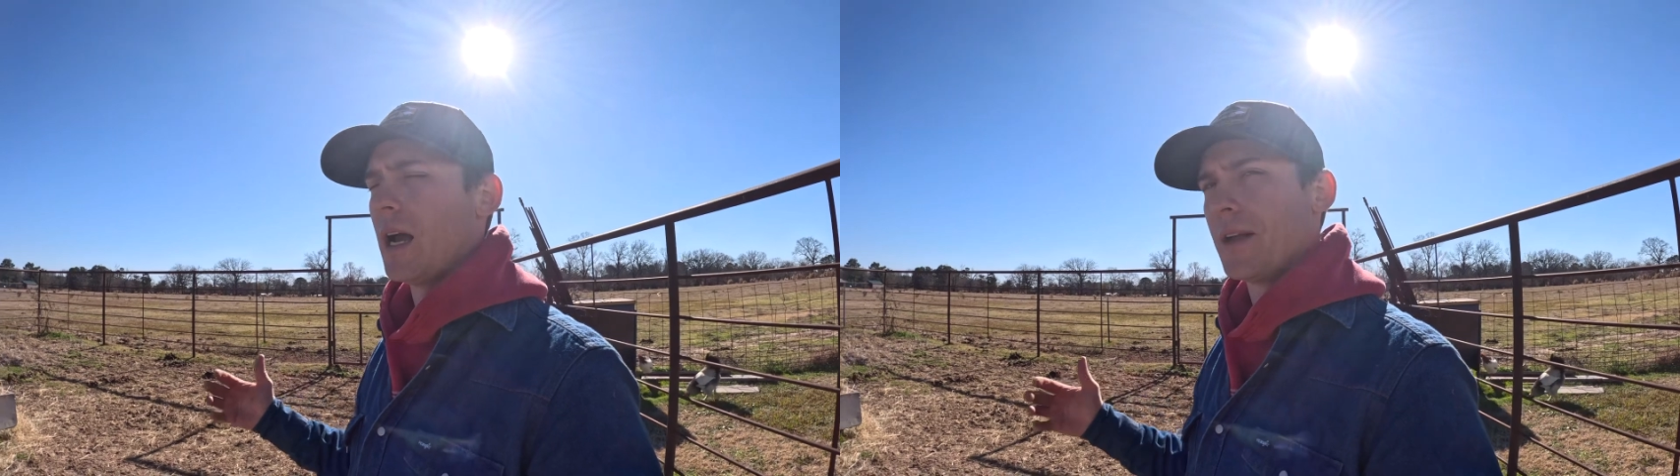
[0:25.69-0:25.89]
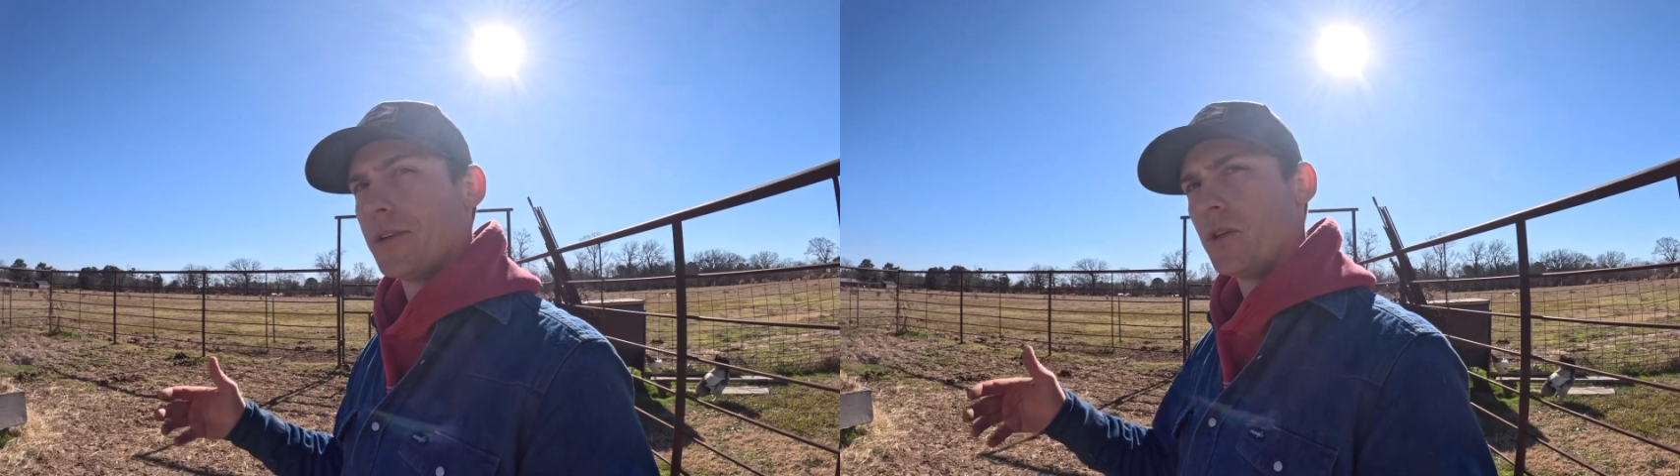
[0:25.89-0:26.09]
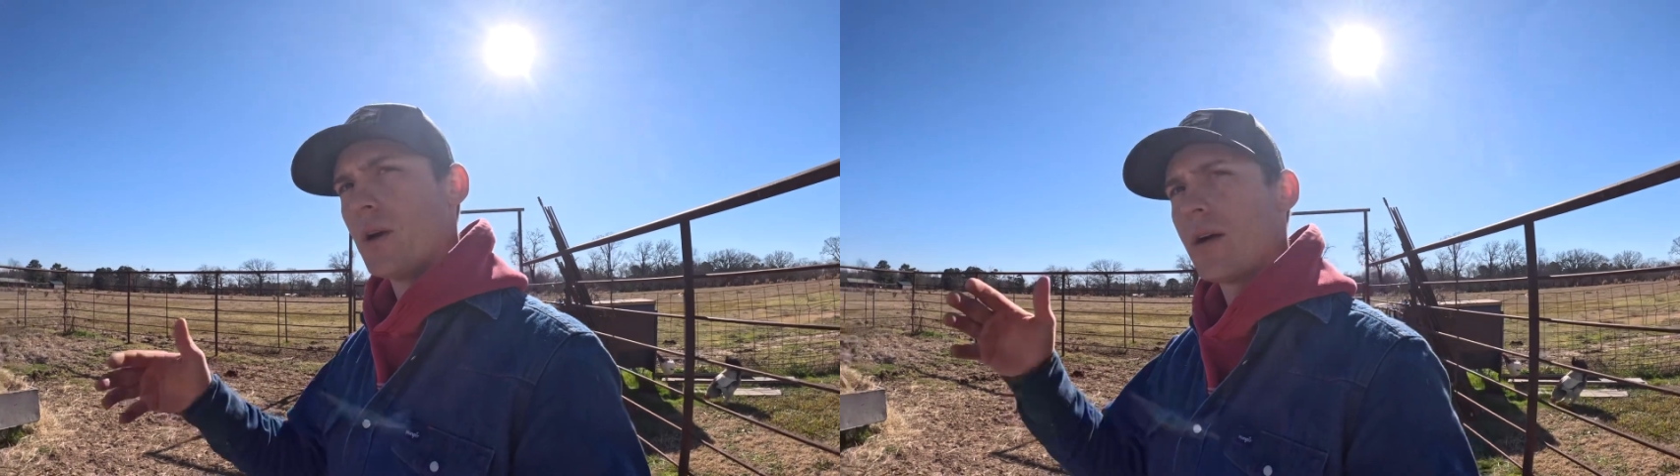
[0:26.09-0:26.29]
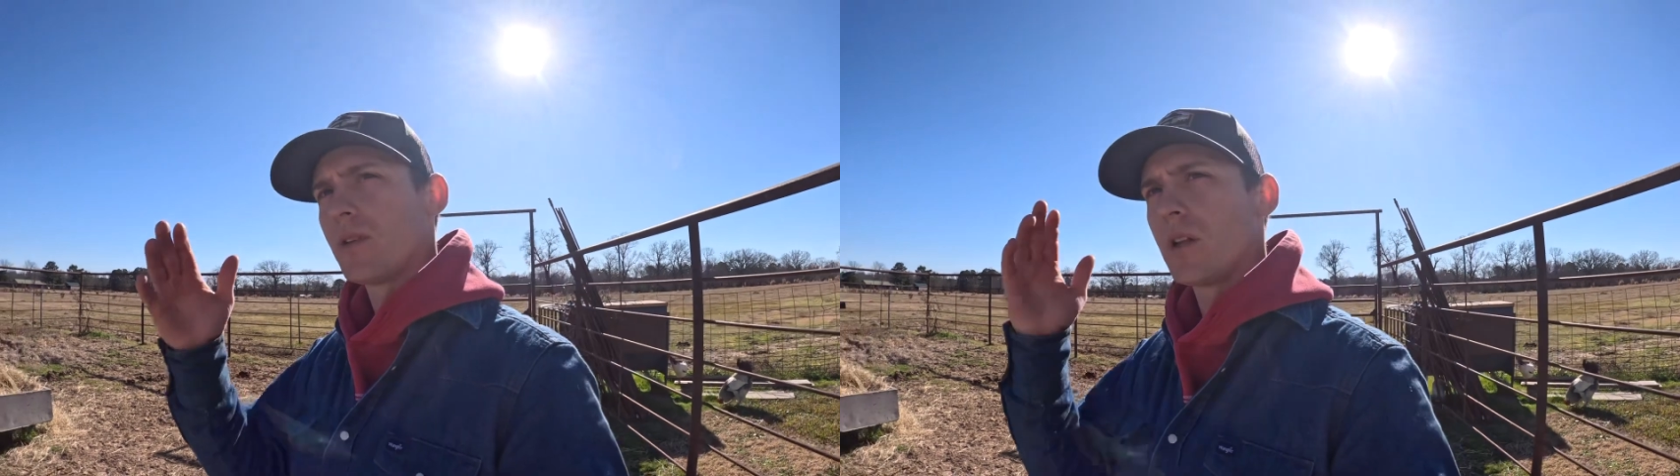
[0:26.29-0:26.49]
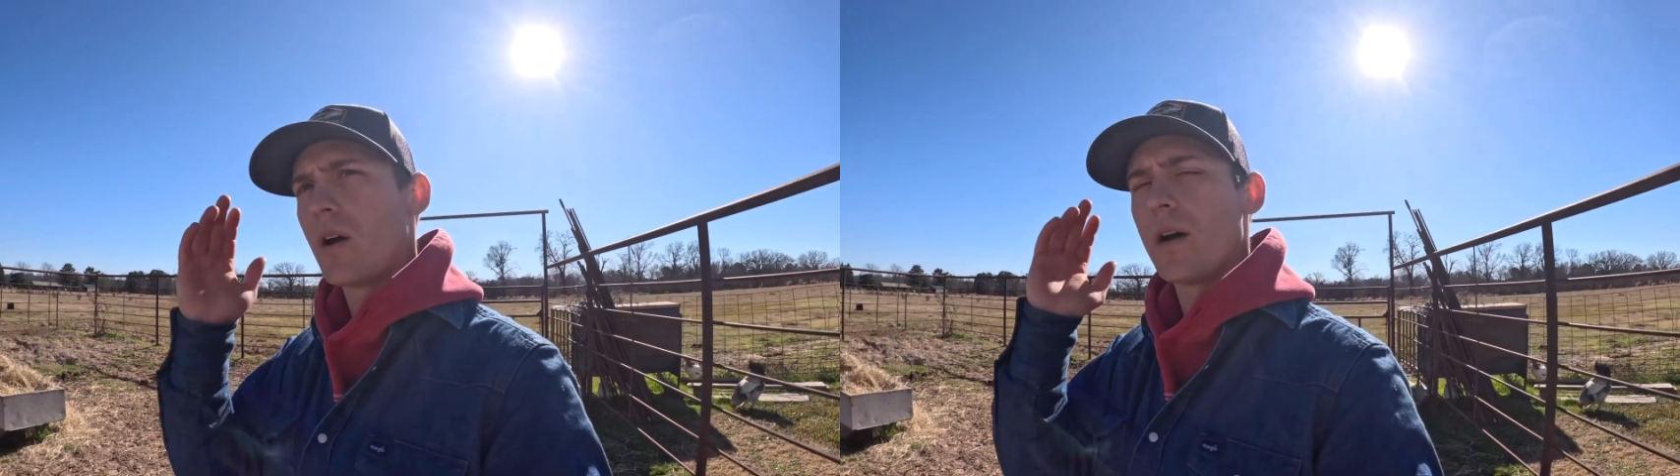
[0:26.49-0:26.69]
I do have a
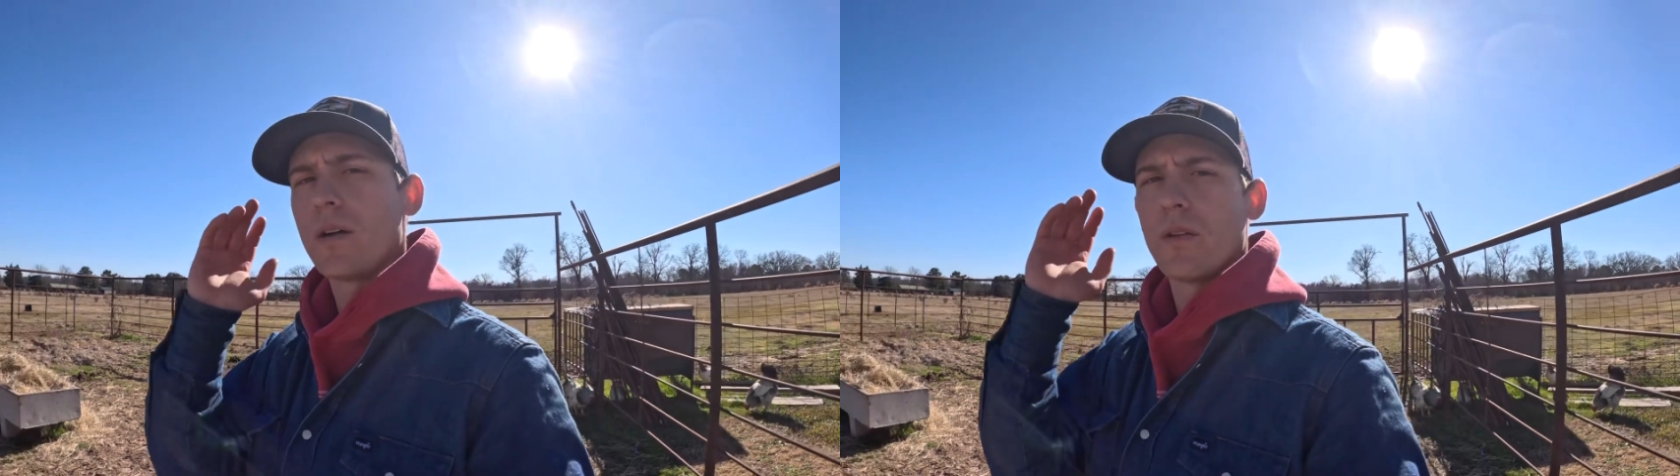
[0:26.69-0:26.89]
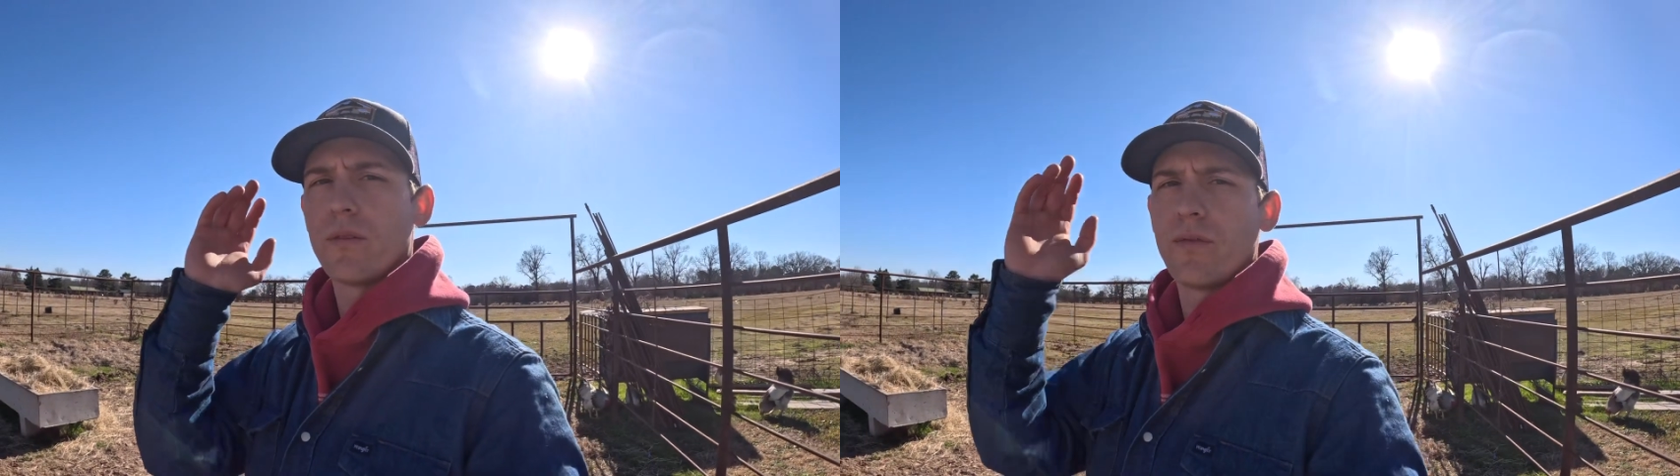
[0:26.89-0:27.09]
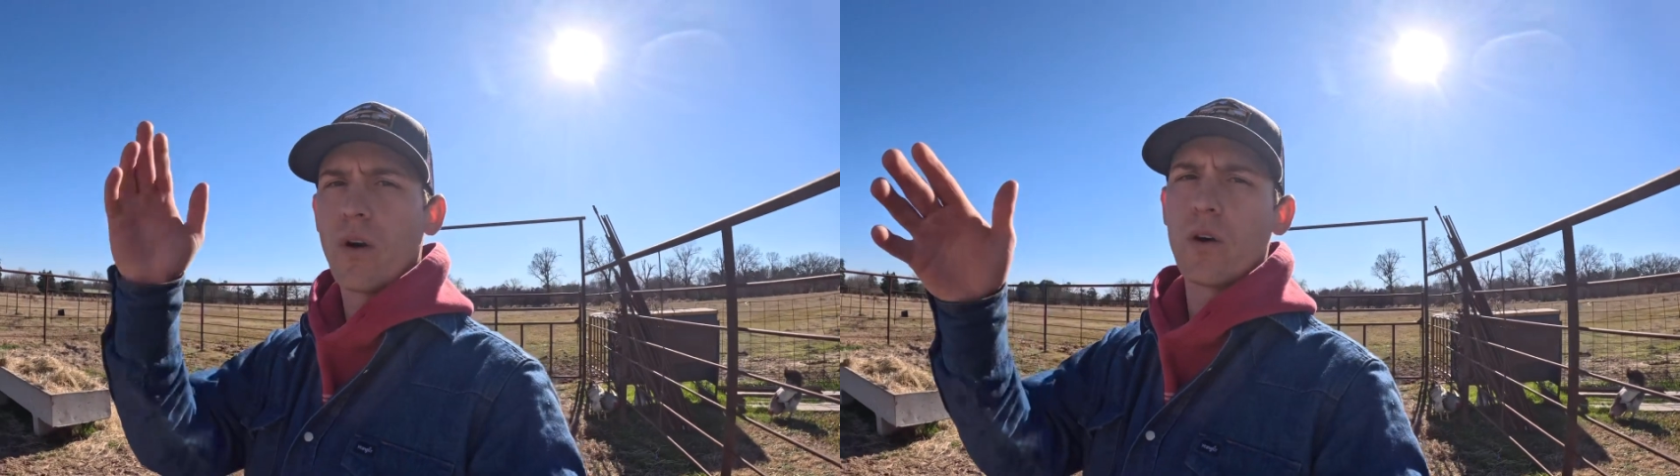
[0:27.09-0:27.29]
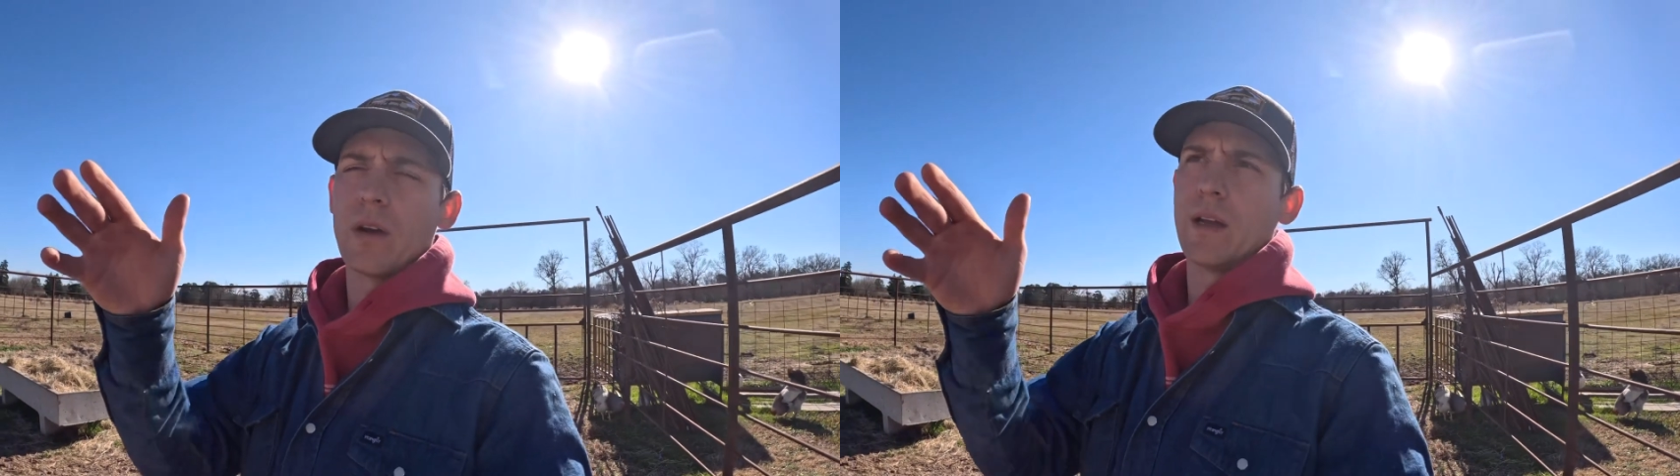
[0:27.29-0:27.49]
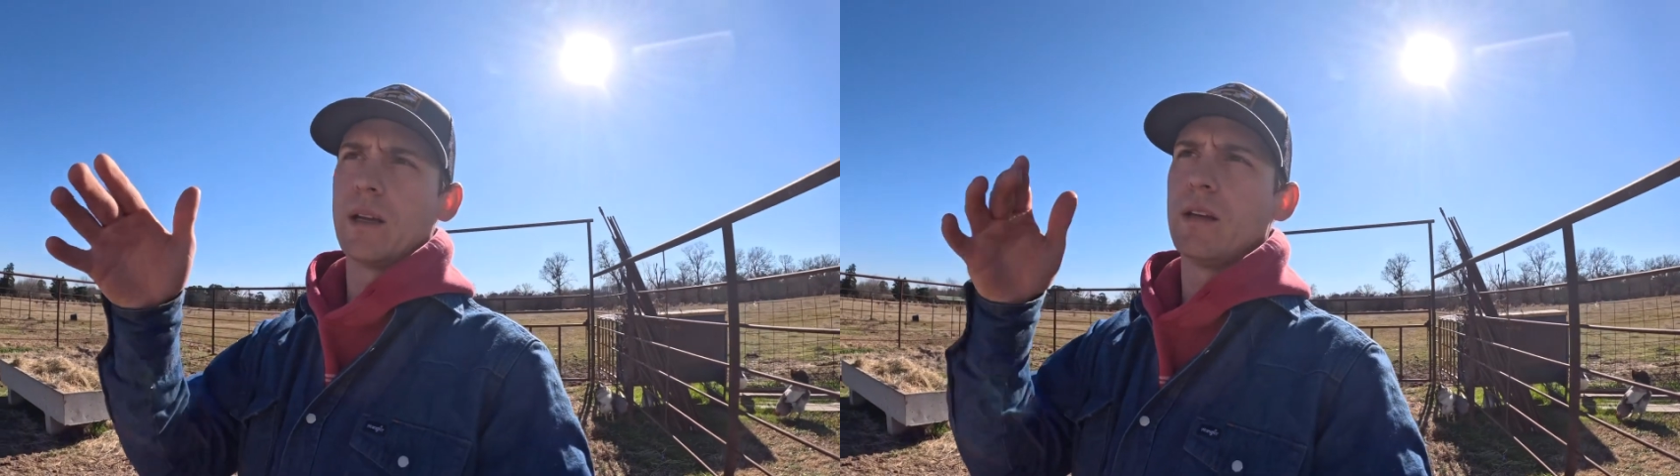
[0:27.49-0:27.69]
lot on the far
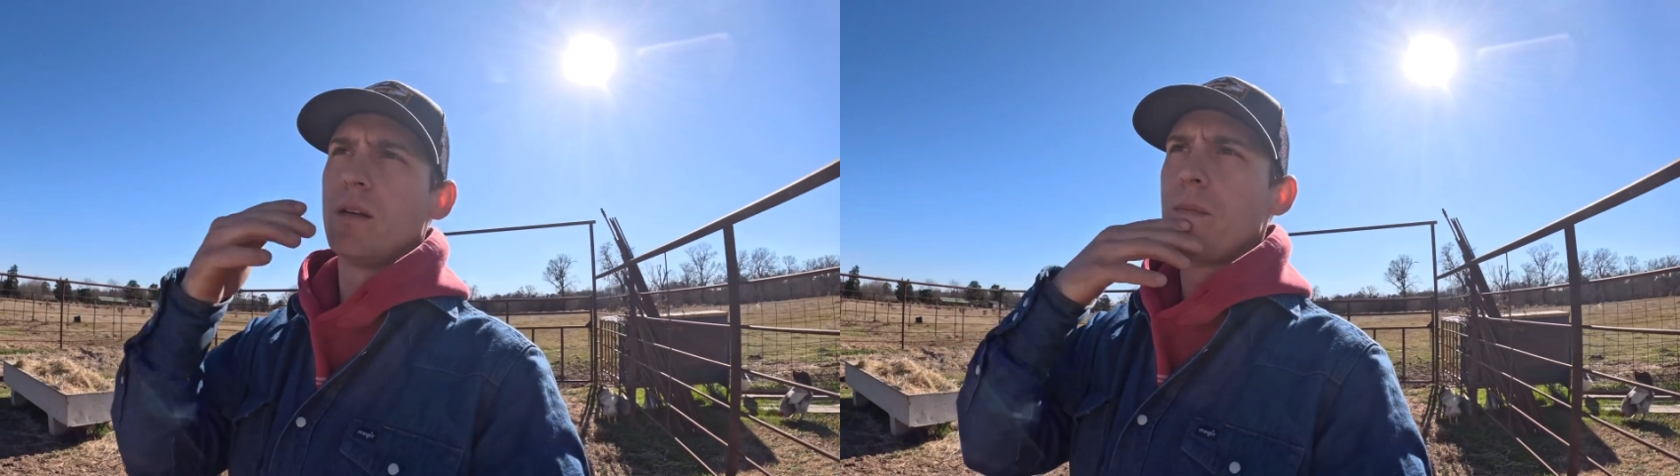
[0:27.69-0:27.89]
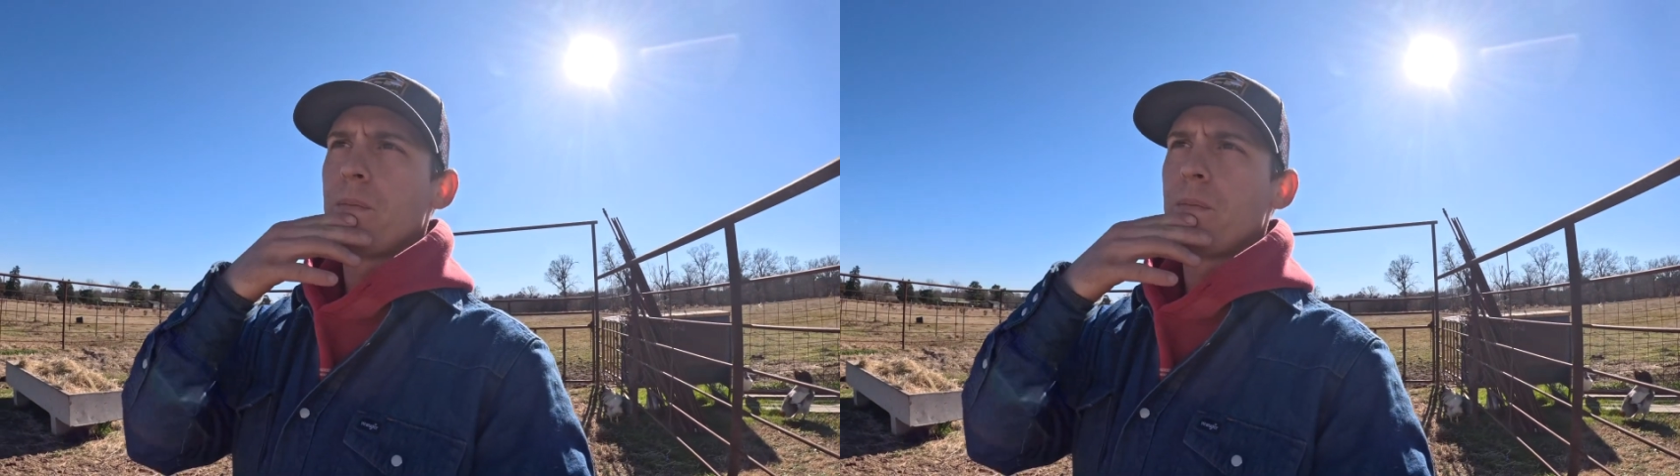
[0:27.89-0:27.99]
end,